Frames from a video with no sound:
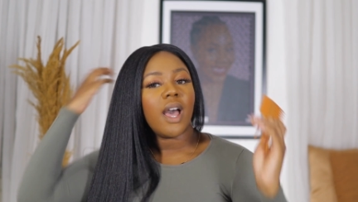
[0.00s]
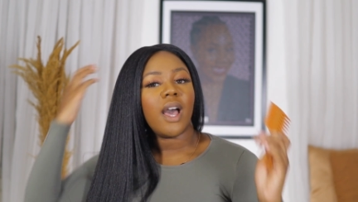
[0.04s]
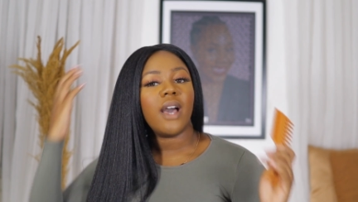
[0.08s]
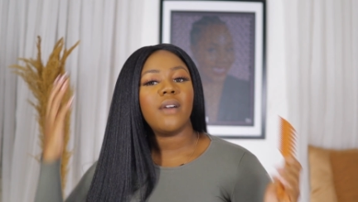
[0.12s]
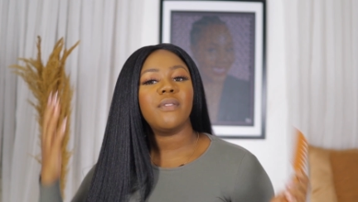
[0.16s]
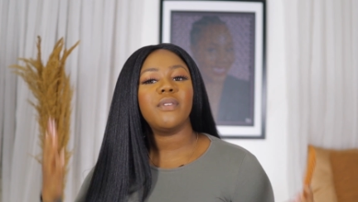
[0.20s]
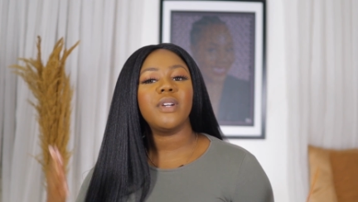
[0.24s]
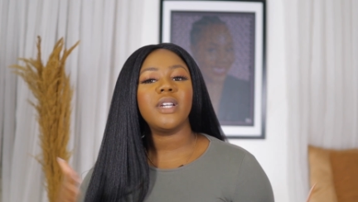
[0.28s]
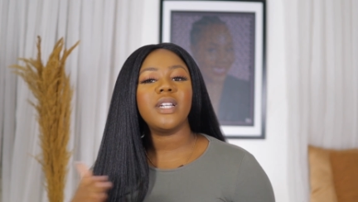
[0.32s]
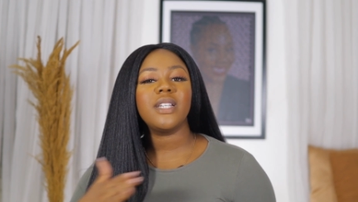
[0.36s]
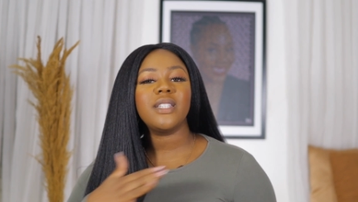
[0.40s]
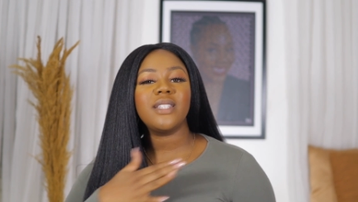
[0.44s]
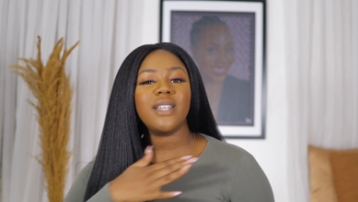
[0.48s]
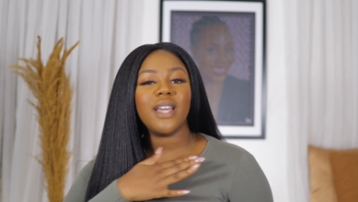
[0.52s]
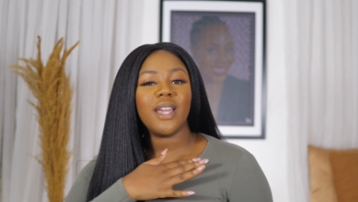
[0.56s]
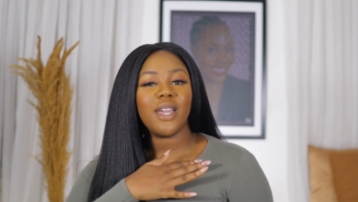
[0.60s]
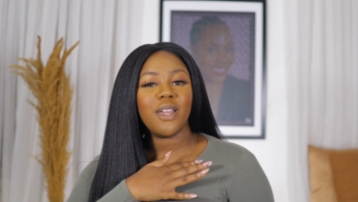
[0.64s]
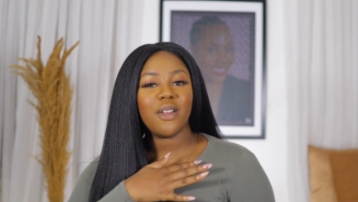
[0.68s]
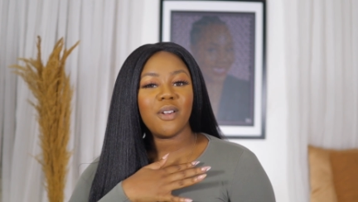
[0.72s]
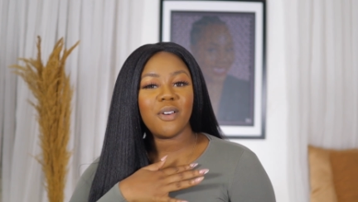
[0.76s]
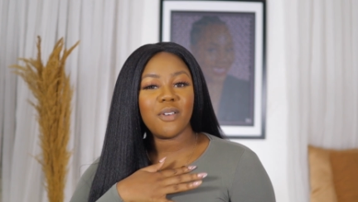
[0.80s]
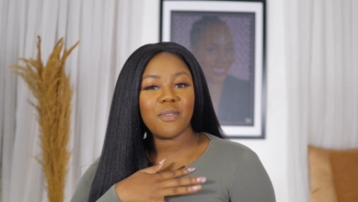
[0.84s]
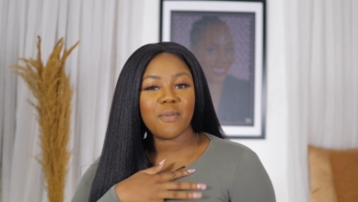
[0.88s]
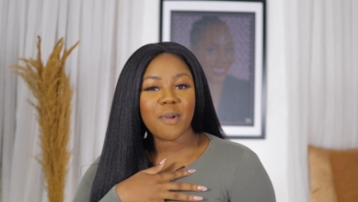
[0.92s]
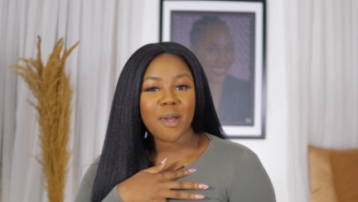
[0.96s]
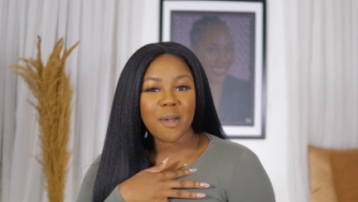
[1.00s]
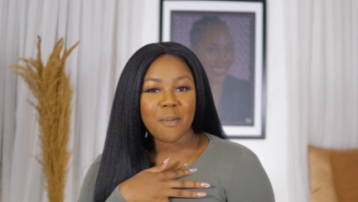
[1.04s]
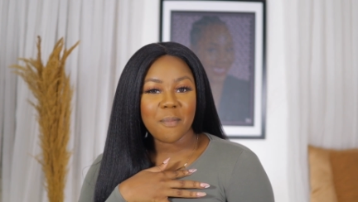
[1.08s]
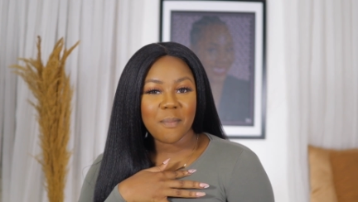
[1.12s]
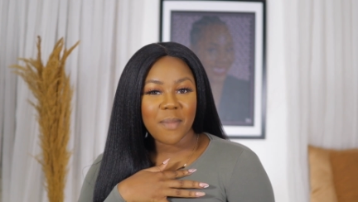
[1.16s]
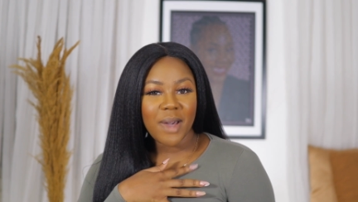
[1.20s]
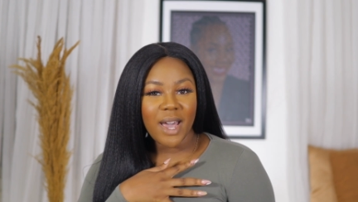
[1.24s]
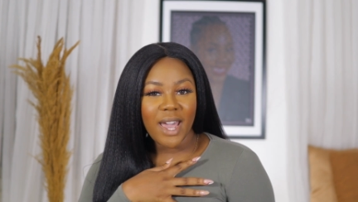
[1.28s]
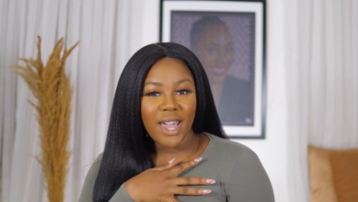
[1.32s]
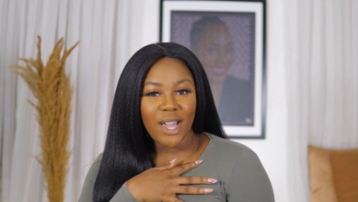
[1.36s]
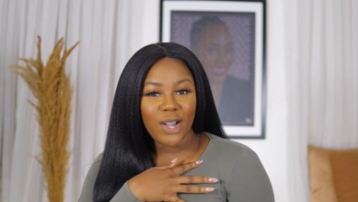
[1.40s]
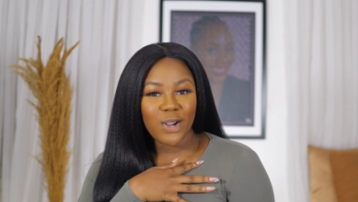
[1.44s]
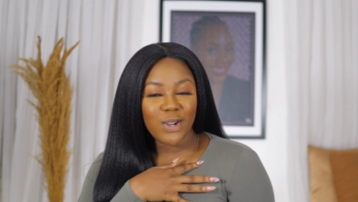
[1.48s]
I've already taken off my
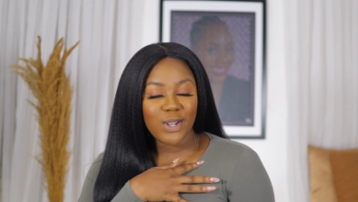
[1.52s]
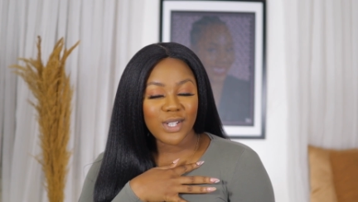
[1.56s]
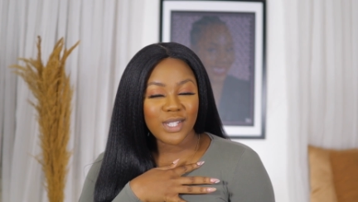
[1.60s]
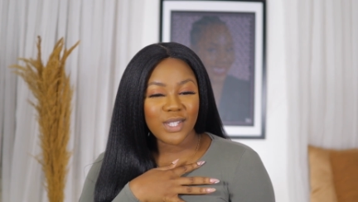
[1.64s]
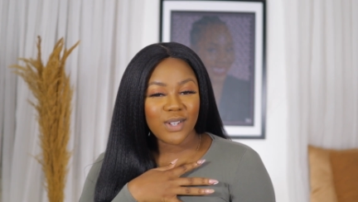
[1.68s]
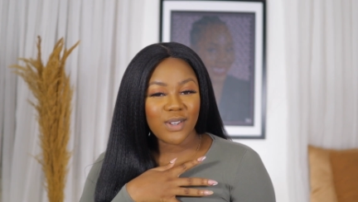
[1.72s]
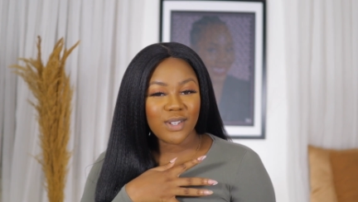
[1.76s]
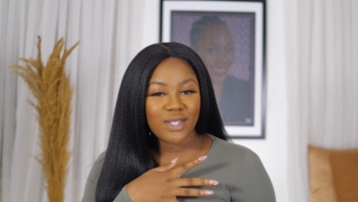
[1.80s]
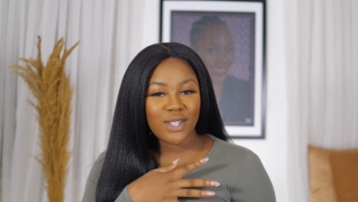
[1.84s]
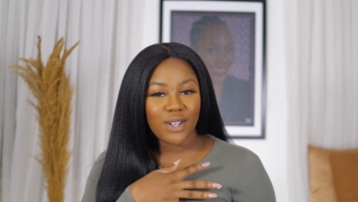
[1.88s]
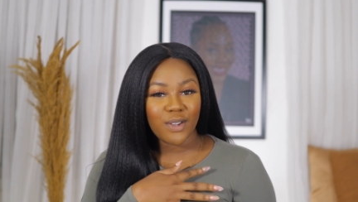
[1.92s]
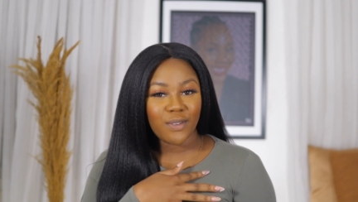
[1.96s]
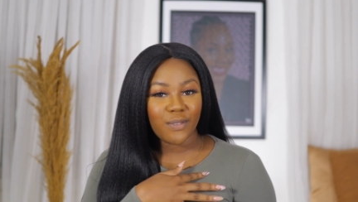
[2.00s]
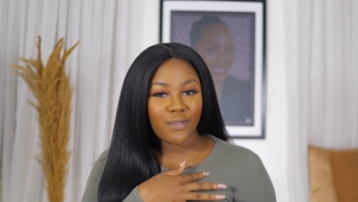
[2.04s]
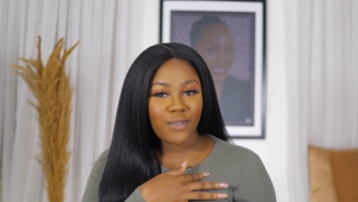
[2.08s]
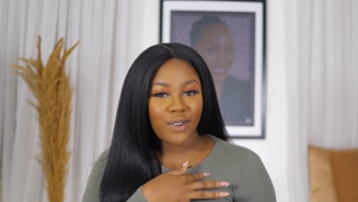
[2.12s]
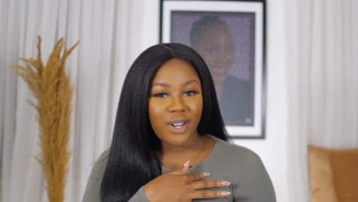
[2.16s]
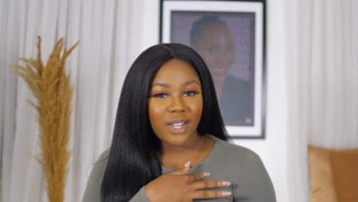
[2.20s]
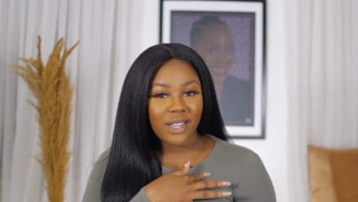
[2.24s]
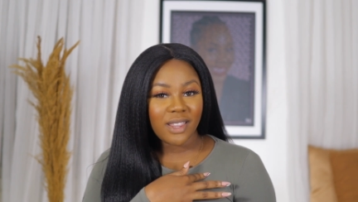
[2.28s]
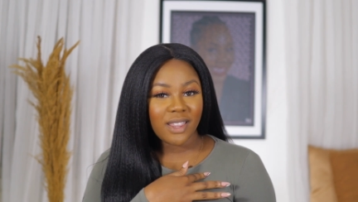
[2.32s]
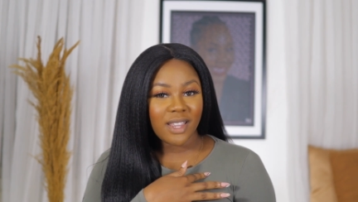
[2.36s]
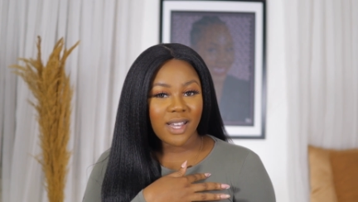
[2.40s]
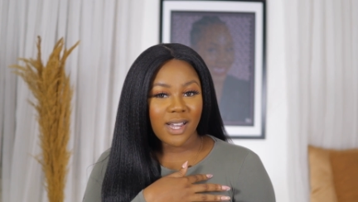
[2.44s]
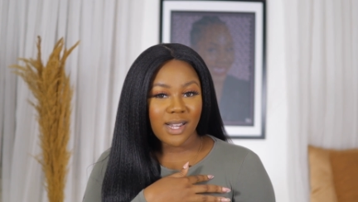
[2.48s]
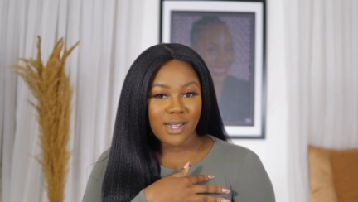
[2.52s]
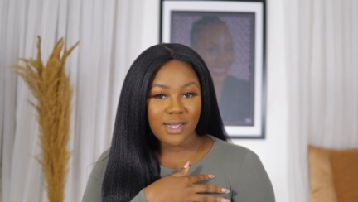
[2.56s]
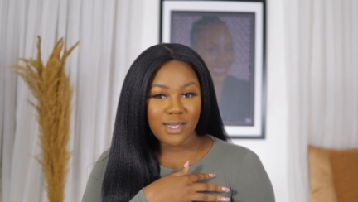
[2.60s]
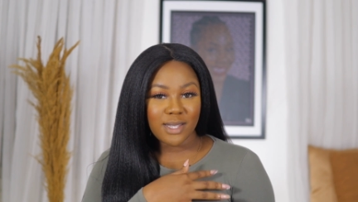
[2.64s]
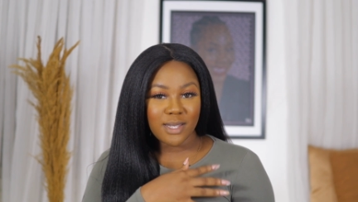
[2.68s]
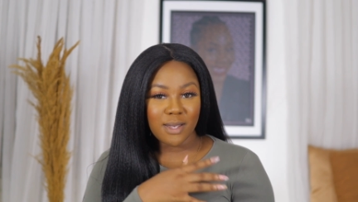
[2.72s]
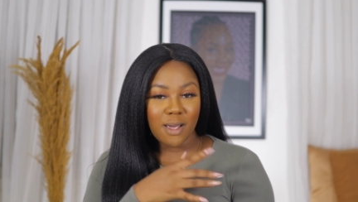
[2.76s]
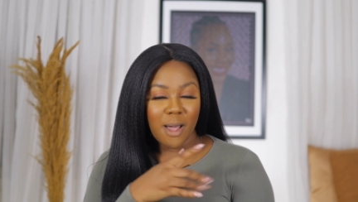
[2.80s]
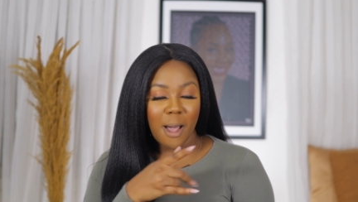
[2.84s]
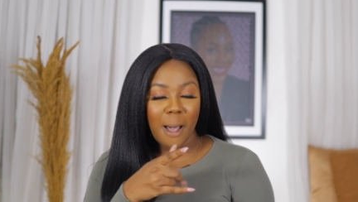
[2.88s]
mic because I was afraid that